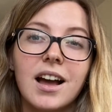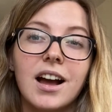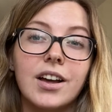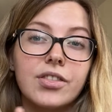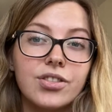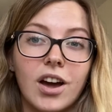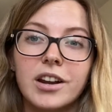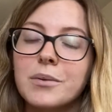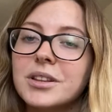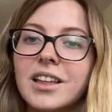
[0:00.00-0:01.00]
I thought
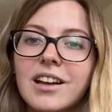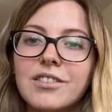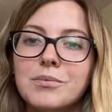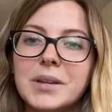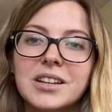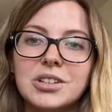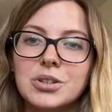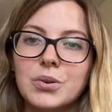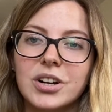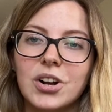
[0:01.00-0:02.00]
I would love being in New
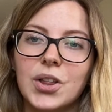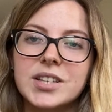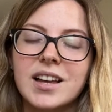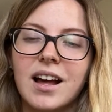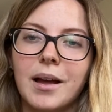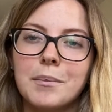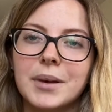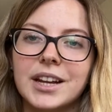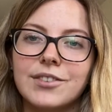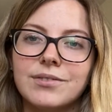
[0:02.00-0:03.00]
York all the time,
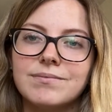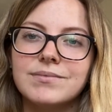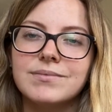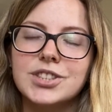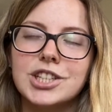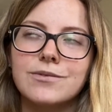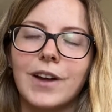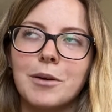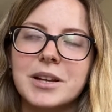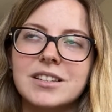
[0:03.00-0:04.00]
but I just
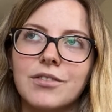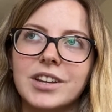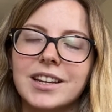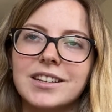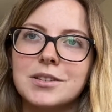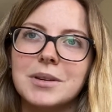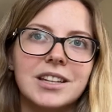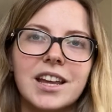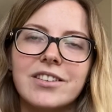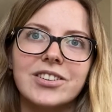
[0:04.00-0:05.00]
found myself getting to be an
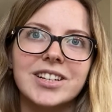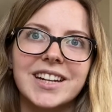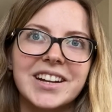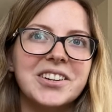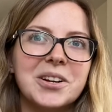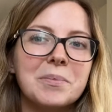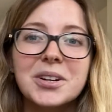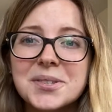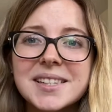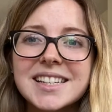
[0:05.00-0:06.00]
angrier and angrier
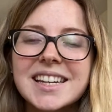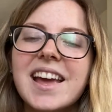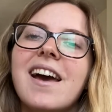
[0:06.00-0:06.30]
person.